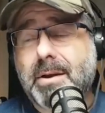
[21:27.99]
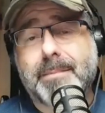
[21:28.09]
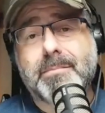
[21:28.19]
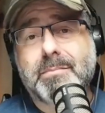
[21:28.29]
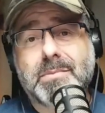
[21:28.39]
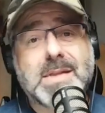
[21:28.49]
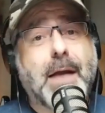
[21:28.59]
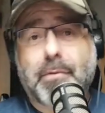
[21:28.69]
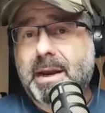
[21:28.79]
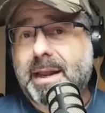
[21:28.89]
and I'm
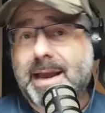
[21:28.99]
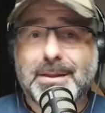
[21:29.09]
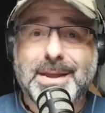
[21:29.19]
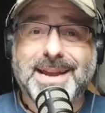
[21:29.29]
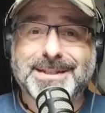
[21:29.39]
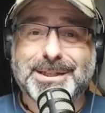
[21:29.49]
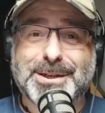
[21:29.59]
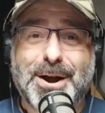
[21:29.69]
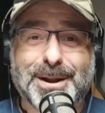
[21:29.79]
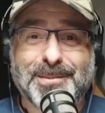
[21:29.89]
not running out of things to
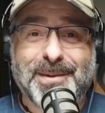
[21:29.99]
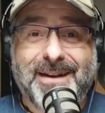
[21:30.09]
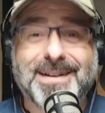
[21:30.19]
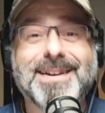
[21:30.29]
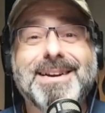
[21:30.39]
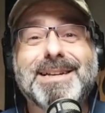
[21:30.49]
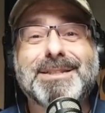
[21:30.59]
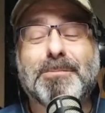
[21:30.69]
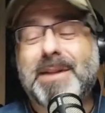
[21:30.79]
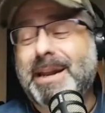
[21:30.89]
talk about.
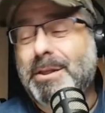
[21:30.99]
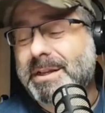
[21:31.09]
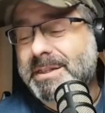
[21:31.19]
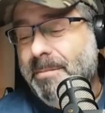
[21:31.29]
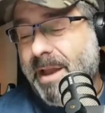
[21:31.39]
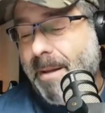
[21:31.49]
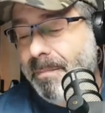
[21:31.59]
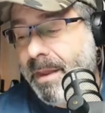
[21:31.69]
So plenty of things coming up.